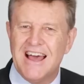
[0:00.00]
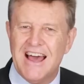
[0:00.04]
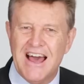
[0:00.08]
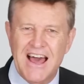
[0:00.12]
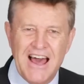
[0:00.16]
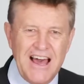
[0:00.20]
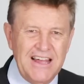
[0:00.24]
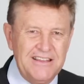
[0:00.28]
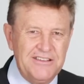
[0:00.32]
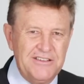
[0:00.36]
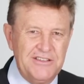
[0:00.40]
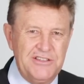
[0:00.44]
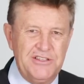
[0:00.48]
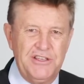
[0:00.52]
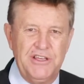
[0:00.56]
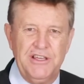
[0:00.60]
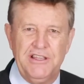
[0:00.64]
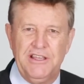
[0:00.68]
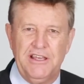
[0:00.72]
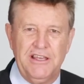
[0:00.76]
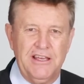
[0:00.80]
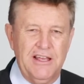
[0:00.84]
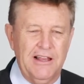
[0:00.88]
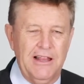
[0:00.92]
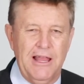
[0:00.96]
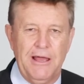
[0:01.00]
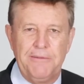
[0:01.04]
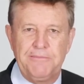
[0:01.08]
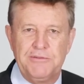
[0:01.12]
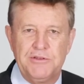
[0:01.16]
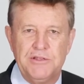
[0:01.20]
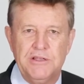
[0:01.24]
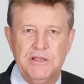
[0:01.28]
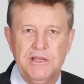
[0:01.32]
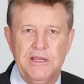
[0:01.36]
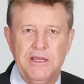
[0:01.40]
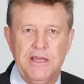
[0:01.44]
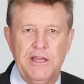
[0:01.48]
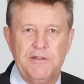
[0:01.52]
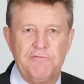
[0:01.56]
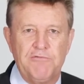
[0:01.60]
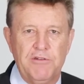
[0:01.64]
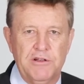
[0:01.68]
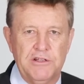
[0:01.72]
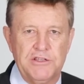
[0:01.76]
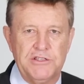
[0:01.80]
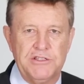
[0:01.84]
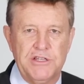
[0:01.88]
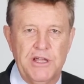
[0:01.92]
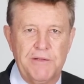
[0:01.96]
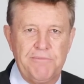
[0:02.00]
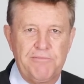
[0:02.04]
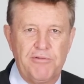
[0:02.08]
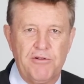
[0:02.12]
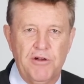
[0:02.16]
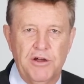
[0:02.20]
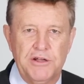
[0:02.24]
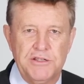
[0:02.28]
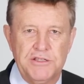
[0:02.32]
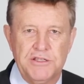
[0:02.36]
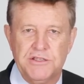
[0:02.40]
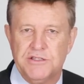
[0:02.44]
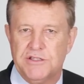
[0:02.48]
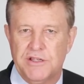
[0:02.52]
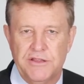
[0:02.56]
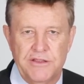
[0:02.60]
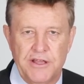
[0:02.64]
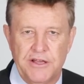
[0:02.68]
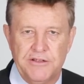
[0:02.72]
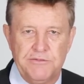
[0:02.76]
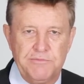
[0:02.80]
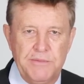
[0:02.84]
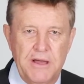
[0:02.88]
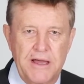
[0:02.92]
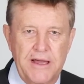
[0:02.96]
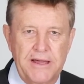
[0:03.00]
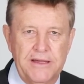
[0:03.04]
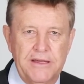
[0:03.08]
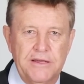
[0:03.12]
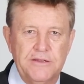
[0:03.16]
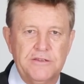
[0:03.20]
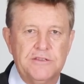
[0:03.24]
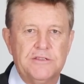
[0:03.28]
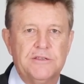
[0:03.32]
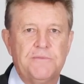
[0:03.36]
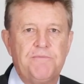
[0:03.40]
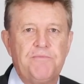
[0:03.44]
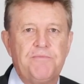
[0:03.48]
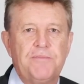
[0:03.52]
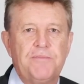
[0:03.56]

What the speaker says: hard to see any collapse in real estate prices in those markets.